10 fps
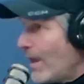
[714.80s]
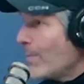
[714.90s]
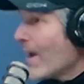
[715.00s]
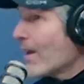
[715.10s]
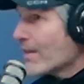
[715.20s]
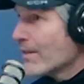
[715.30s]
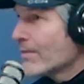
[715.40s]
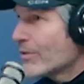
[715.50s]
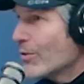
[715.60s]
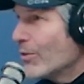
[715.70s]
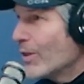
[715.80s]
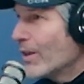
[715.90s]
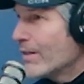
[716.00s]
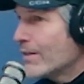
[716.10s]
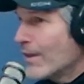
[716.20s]
and they panicked. So
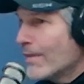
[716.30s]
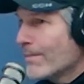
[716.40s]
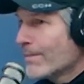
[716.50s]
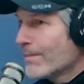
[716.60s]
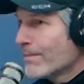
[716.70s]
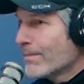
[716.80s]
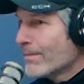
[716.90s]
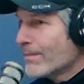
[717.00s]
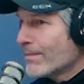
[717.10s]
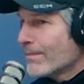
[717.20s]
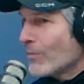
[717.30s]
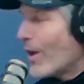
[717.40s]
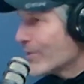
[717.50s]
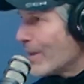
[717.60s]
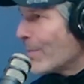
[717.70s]
it. Uh,
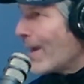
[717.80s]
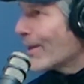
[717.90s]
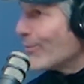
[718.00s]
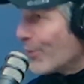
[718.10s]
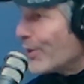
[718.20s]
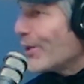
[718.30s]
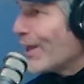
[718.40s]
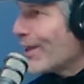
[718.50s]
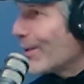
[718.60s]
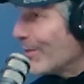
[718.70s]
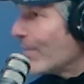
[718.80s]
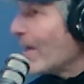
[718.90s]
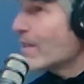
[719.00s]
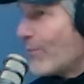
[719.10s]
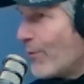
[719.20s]
well, I'll say panicked. We'll get into that later, but it
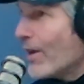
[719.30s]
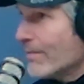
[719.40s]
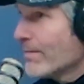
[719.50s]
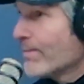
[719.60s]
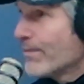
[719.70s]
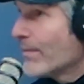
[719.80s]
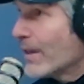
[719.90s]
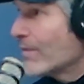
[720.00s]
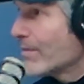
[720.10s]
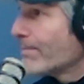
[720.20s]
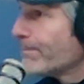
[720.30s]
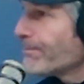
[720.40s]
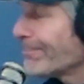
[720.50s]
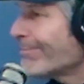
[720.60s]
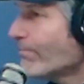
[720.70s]
makes it fun. Where do you
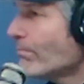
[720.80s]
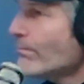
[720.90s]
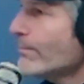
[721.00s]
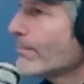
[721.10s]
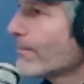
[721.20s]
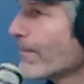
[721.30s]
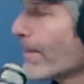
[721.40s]
think they rank